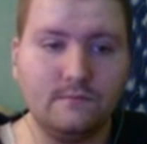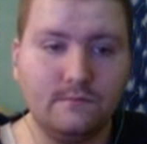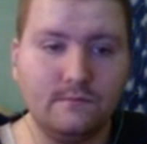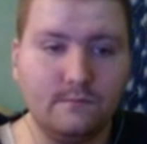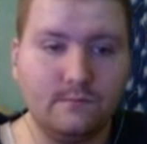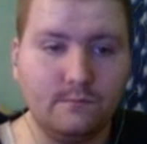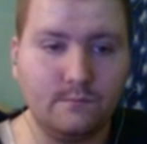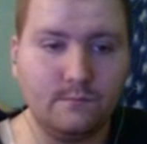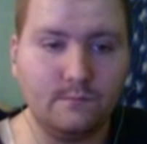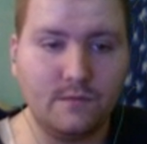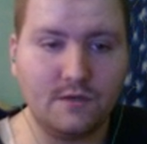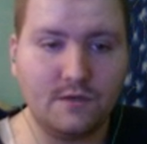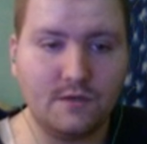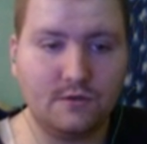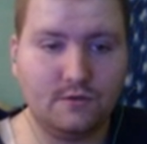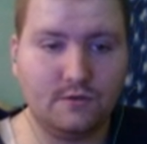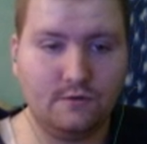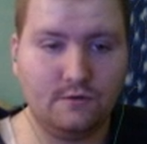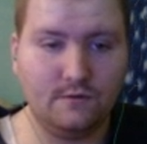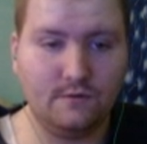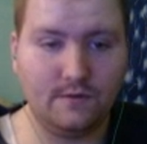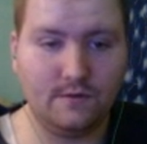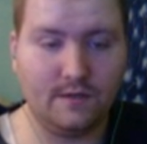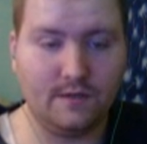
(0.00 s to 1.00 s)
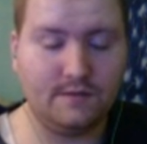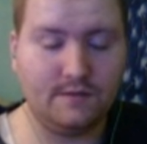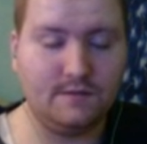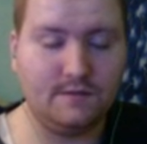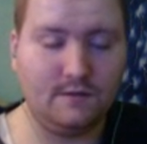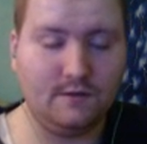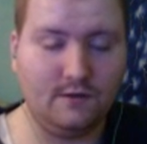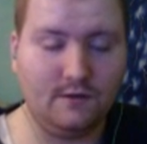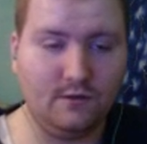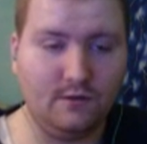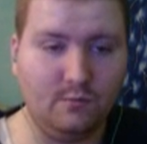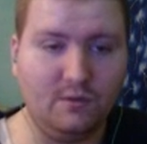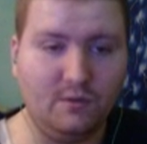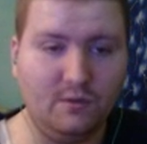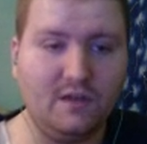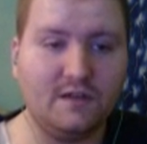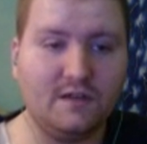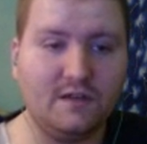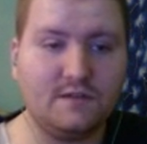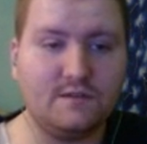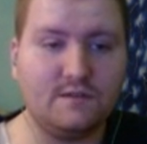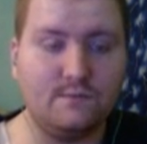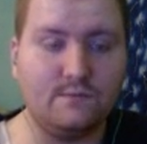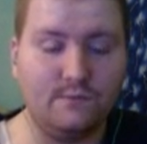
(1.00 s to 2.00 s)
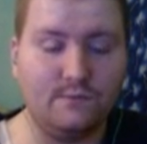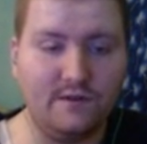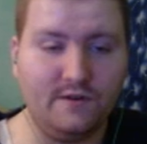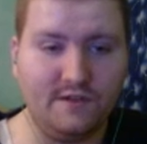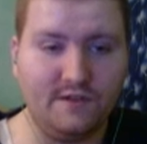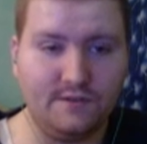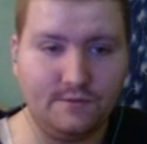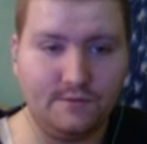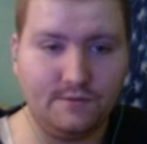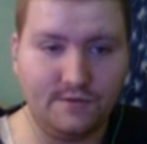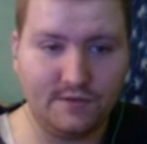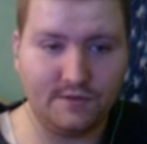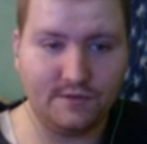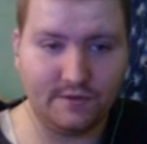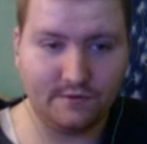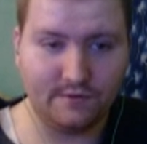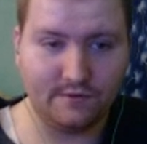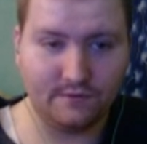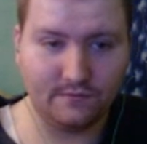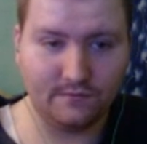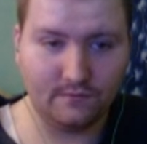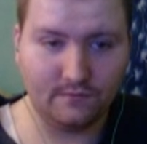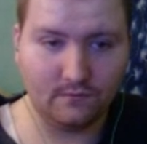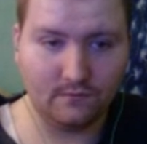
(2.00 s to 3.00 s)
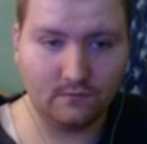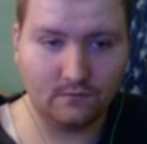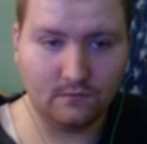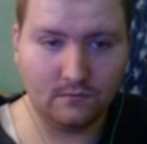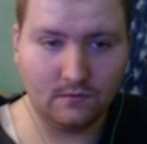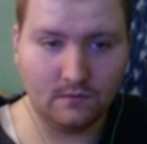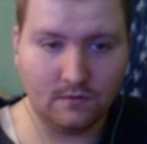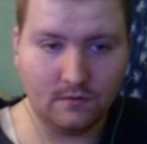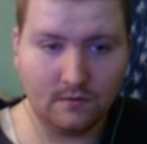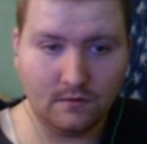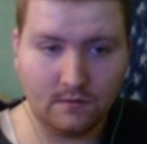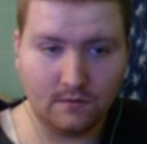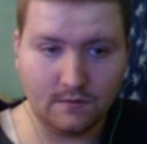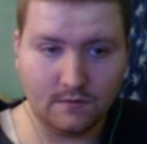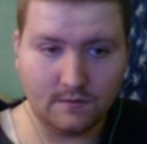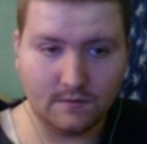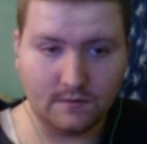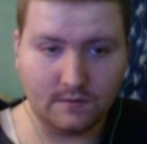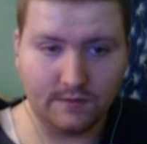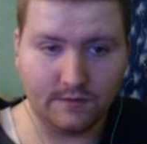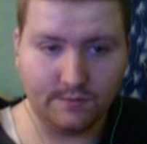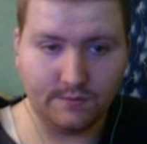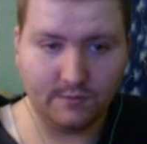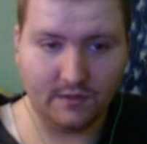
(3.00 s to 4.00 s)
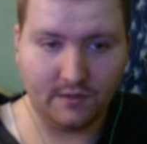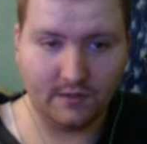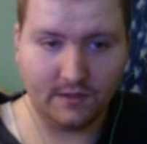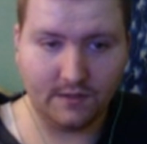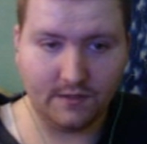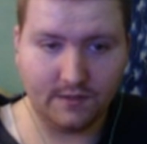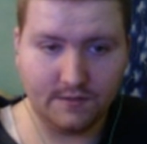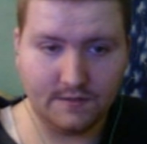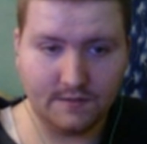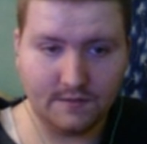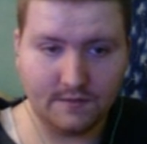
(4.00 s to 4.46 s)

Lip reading: make sure that all the blocks run into each other. So unpause.